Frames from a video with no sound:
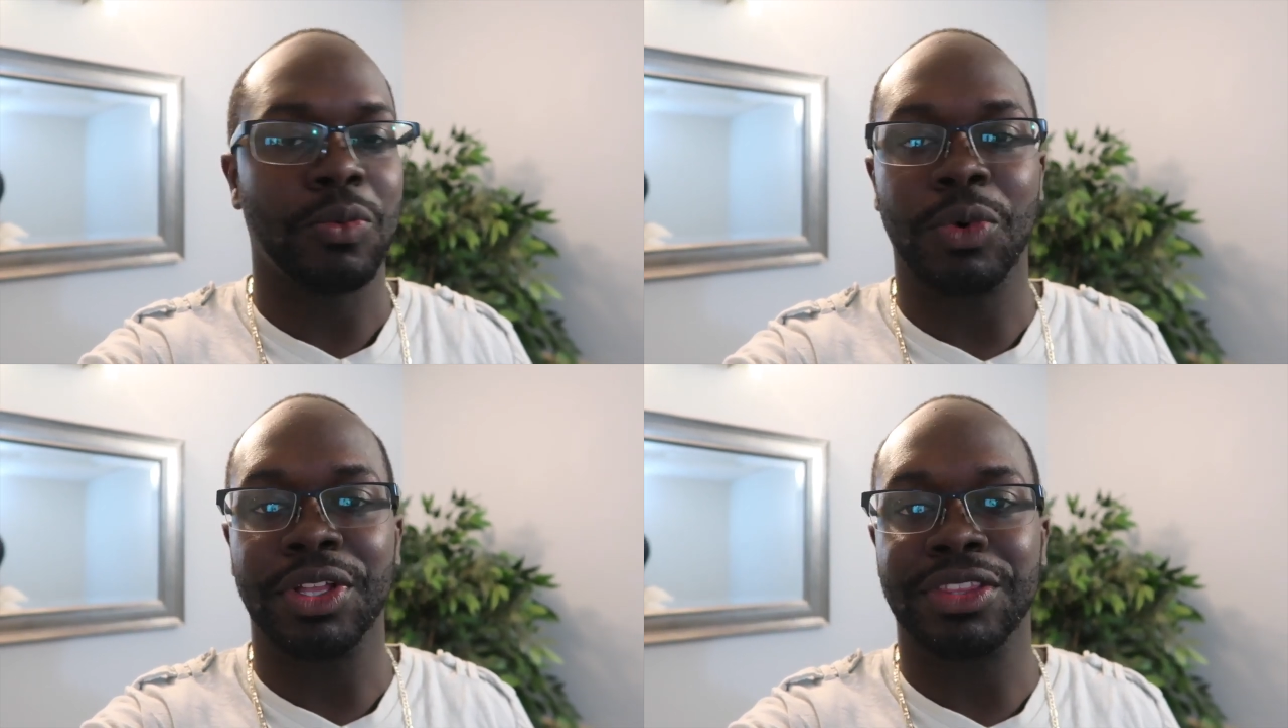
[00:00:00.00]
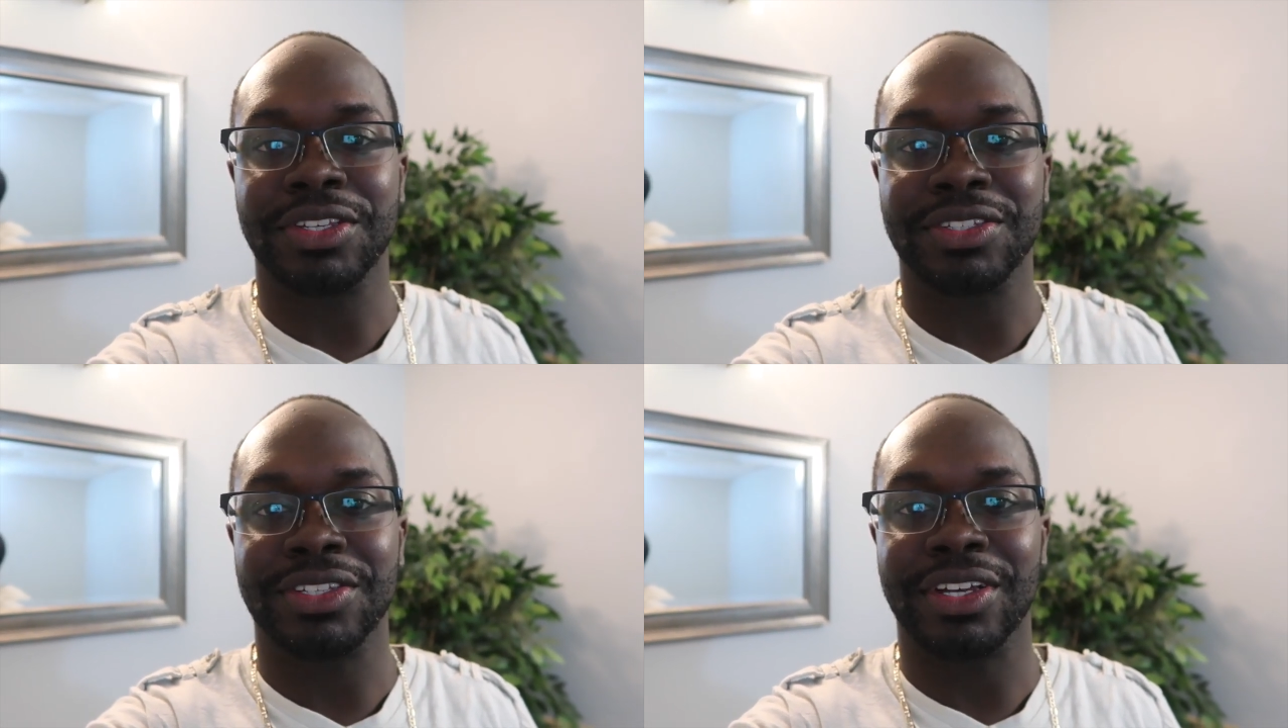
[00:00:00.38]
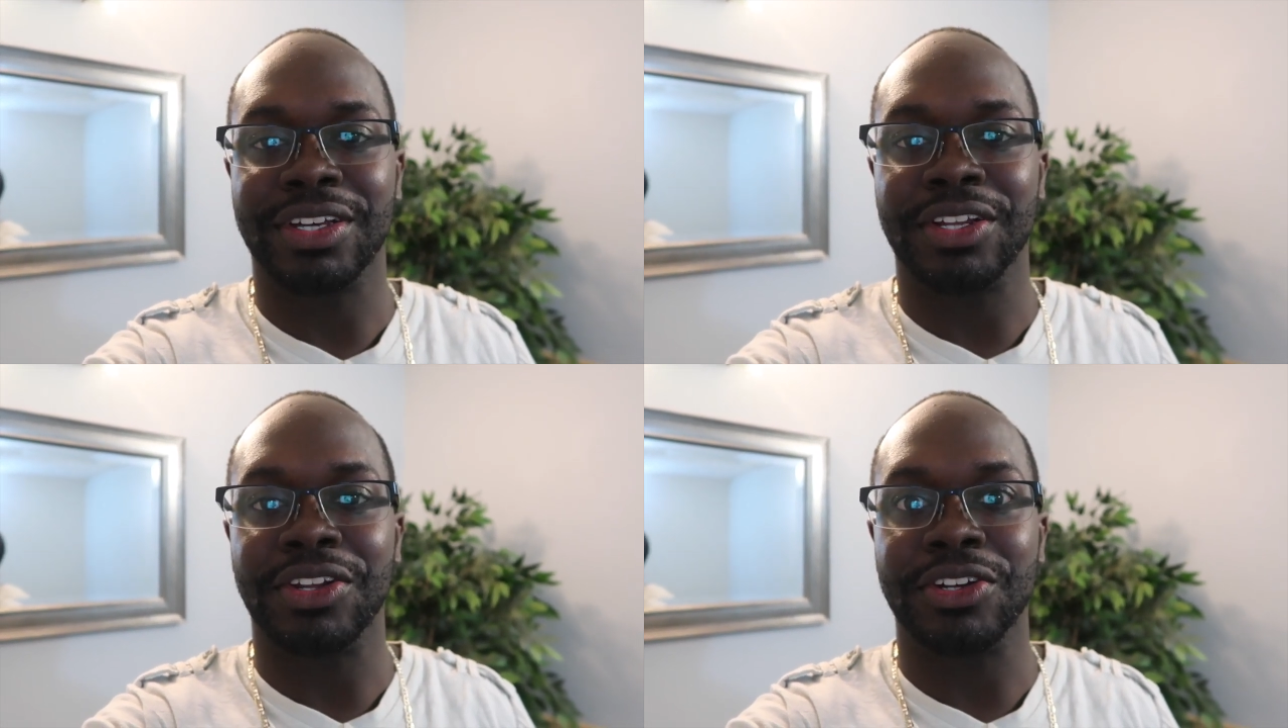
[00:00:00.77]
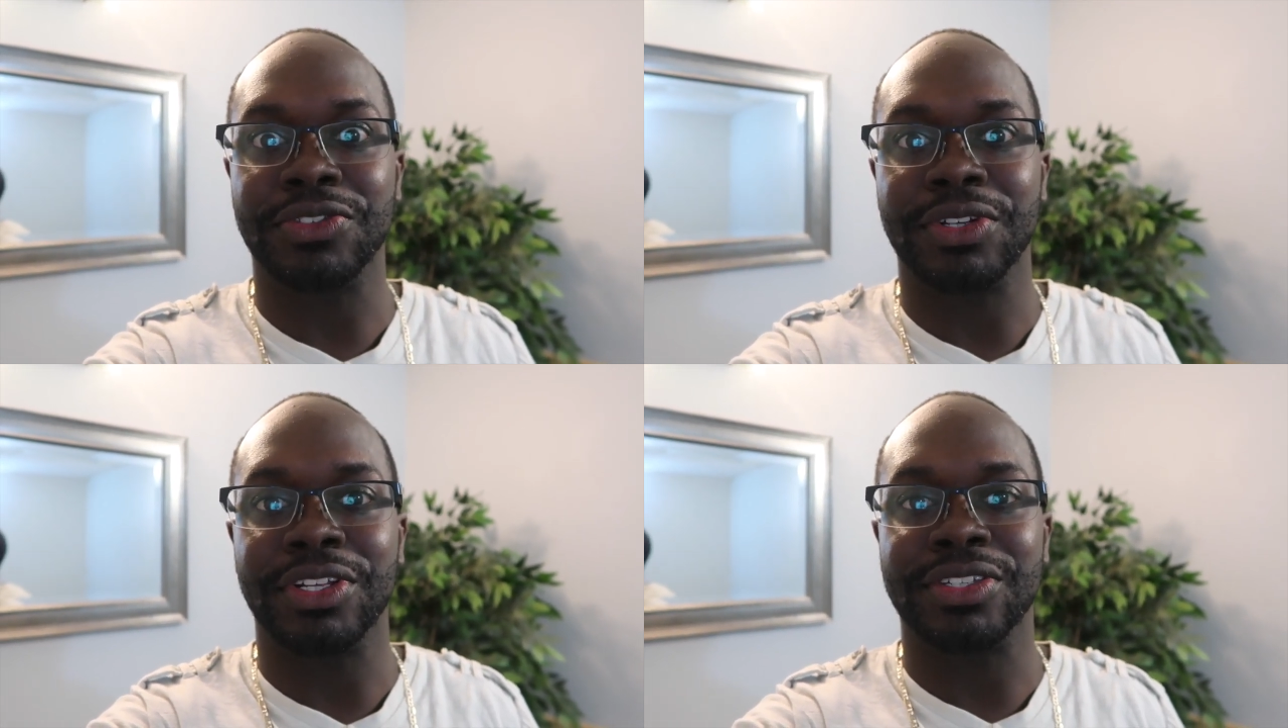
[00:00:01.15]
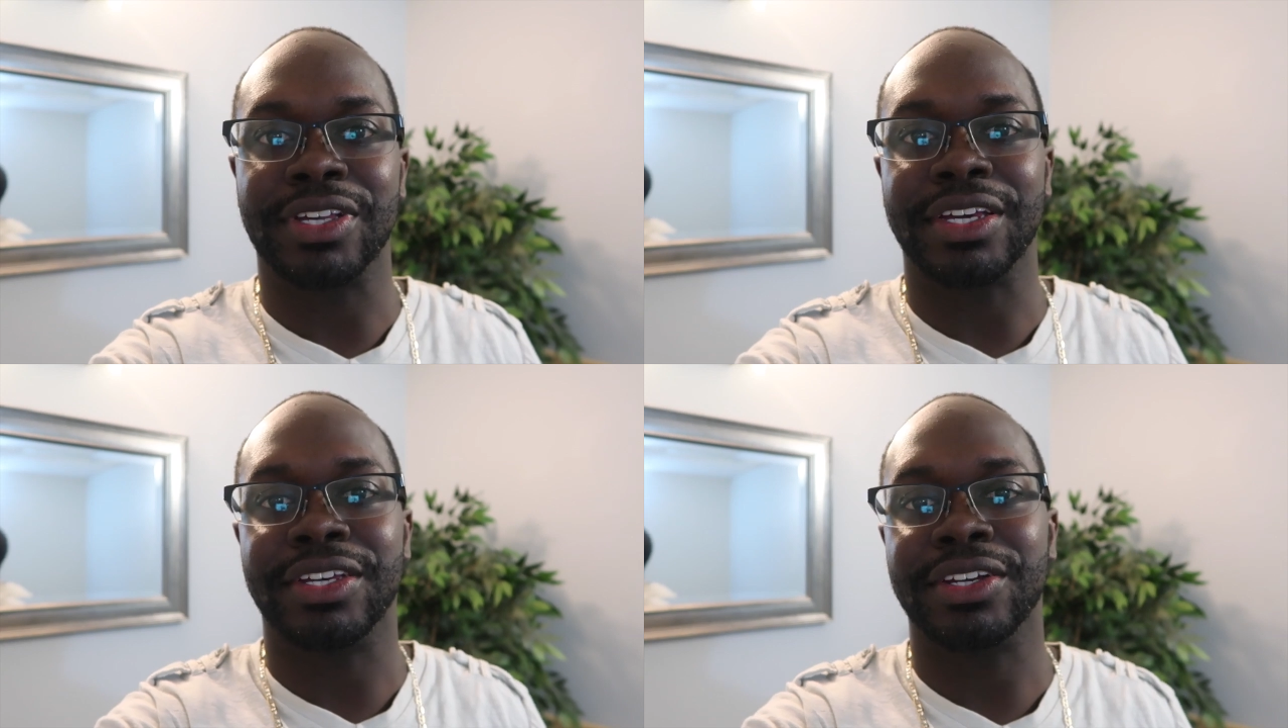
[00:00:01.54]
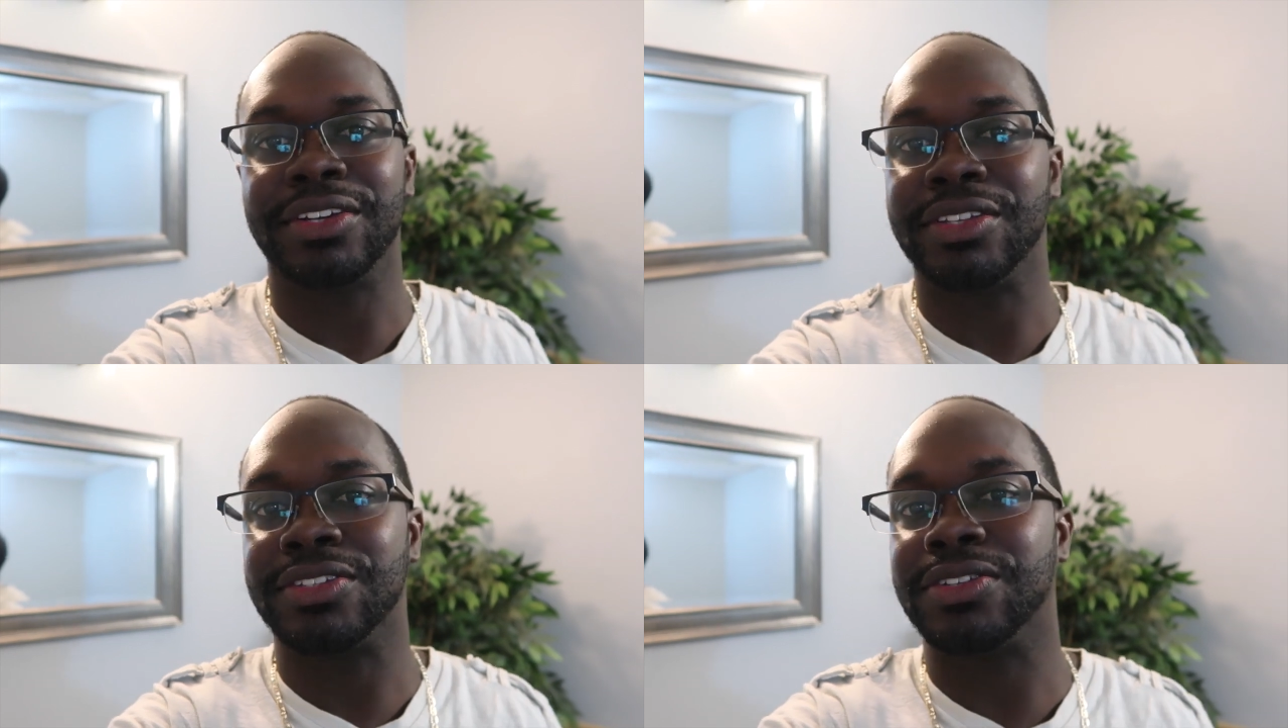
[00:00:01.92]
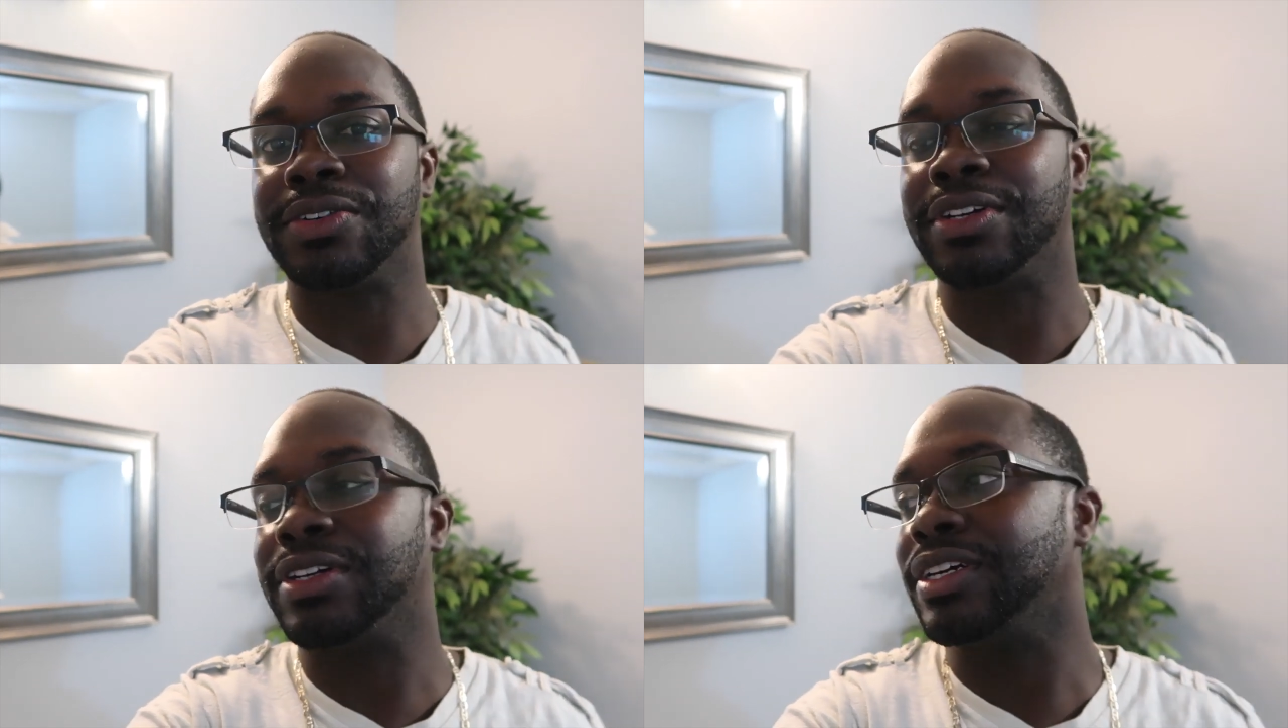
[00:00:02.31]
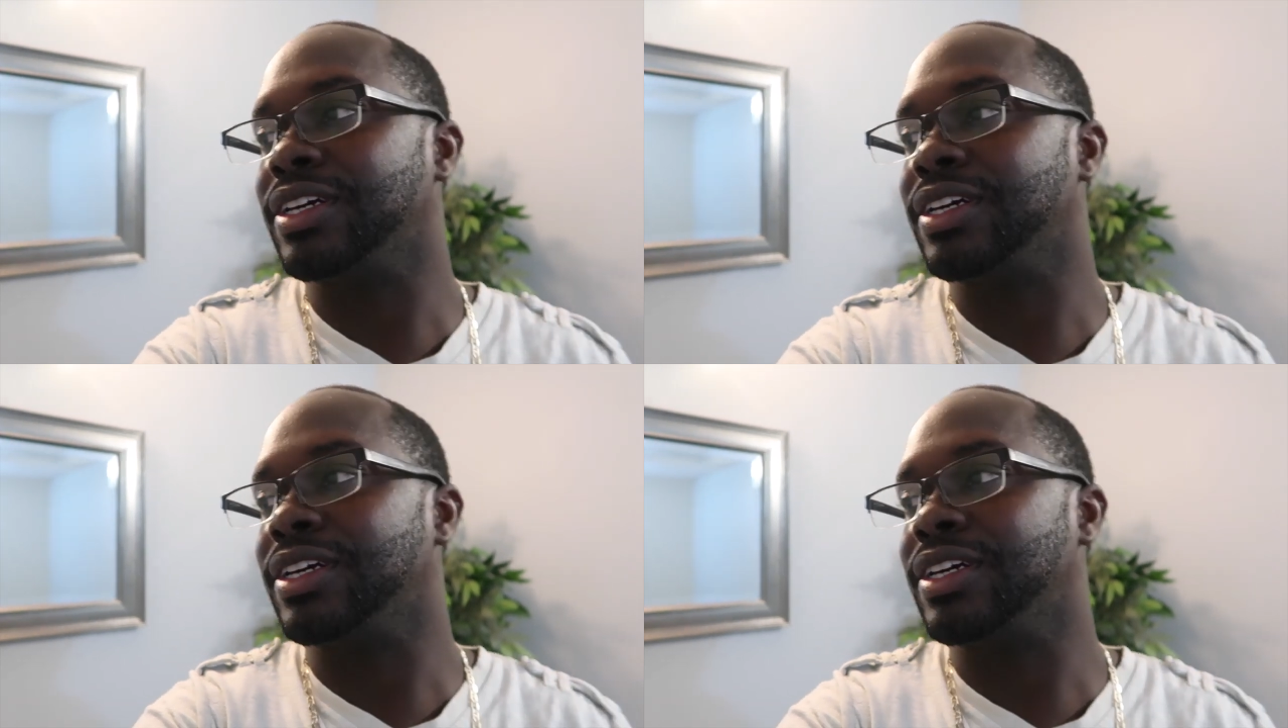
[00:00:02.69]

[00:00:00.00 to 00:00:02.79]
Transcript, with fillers: what this uh, nursery looks like here in the store.